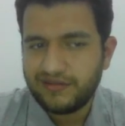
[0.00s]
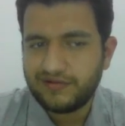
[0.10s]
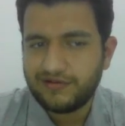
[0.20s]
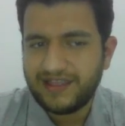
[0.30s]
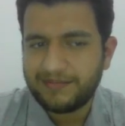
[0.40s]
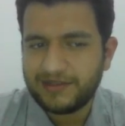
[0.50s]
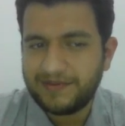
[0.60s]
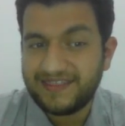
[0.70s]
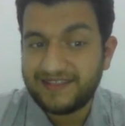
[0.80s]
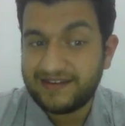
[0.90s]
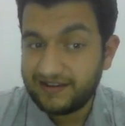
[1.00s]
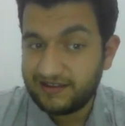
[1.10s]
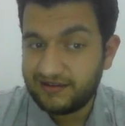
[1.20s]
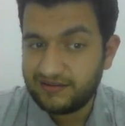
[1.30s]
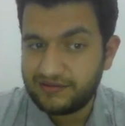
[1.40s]
So that might be the trick
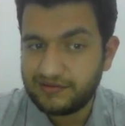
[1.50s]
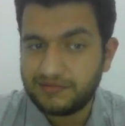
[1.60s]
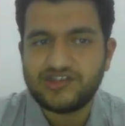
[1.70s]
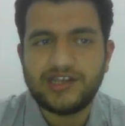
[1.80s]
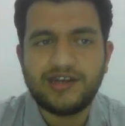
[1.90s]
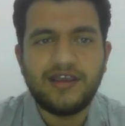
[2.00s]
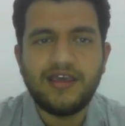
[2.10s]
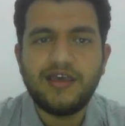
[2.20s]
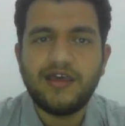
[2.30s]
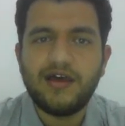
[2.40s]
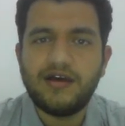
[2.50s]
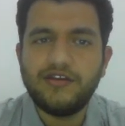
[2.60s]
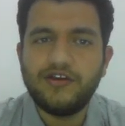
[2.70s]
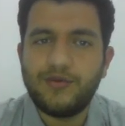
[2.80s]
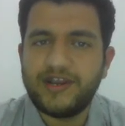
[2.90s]
in this question.
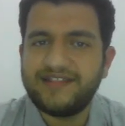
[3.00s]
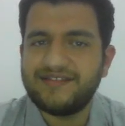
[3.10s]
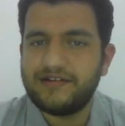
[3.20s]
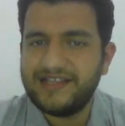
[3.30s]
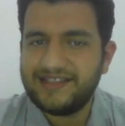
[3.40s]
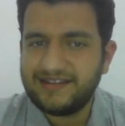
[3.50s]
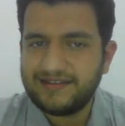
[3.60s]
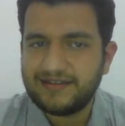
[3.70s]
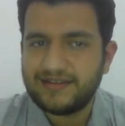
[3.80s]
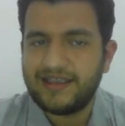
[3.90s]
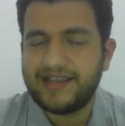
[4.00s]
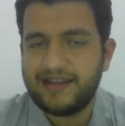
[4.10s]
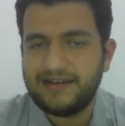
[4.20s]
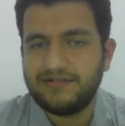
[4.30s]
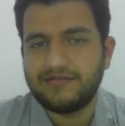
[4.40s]
You go on and read it.
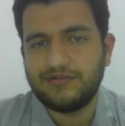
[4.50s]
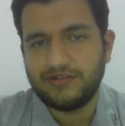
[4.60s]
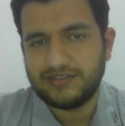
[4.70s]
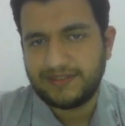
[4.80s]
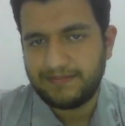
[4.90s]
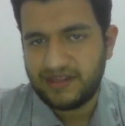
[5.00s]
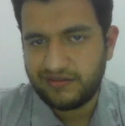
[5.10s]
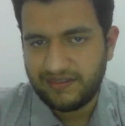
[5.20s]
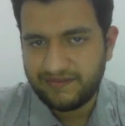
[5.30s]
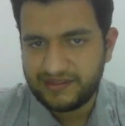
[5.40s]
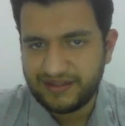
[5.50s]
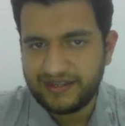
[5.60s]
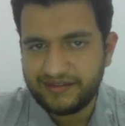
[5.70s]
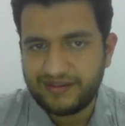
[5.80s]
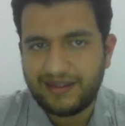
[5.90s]
Again, don't miss the physical
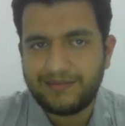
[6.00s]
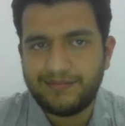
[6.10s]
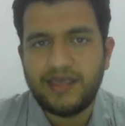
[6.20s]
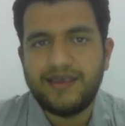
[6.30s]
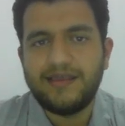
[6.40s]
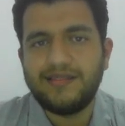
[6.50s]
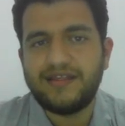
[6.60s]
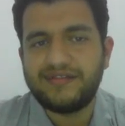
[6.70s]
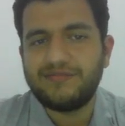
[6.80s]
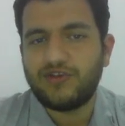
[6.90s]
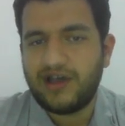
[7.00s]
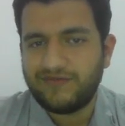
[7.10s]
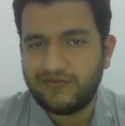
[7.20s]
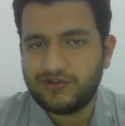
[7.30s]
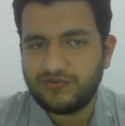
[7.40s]
exam. They seem to have
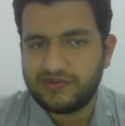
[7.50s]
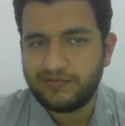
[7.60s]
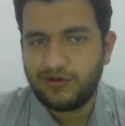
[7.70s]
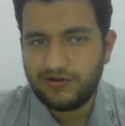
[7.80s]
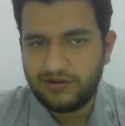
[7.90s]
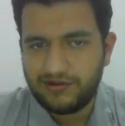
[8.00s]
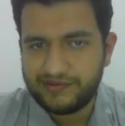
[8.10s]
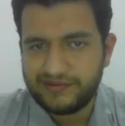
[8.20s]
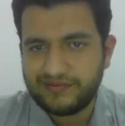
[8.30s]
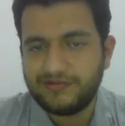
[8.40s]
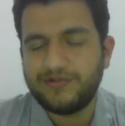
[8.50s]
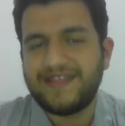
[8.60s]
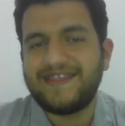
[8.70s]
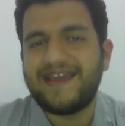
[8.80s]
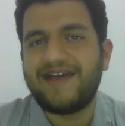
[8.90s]
infectious mononucleosis. You know
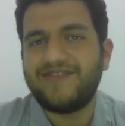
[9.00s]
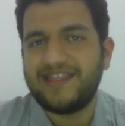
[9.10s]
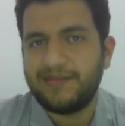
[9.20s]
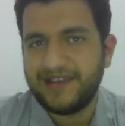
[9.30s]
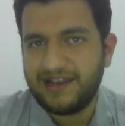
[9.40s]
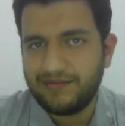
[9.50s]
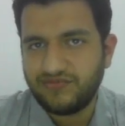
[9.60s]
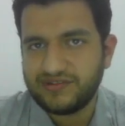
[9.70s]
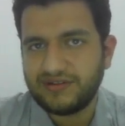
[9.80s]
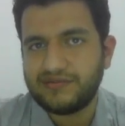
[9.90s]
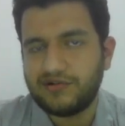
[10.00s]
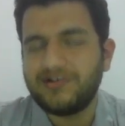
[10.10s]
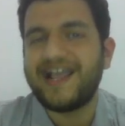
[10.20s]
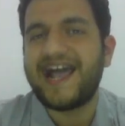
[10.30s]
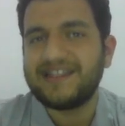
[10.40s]
that they have atypical lymphocytes or
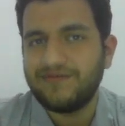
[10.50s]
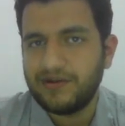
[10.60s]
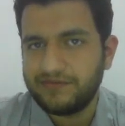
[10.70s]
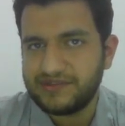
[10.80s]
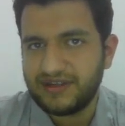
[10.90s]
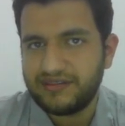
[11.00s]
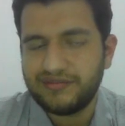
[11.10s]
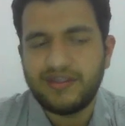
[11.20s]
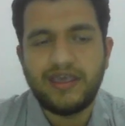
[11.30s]
reactive lymphocytes.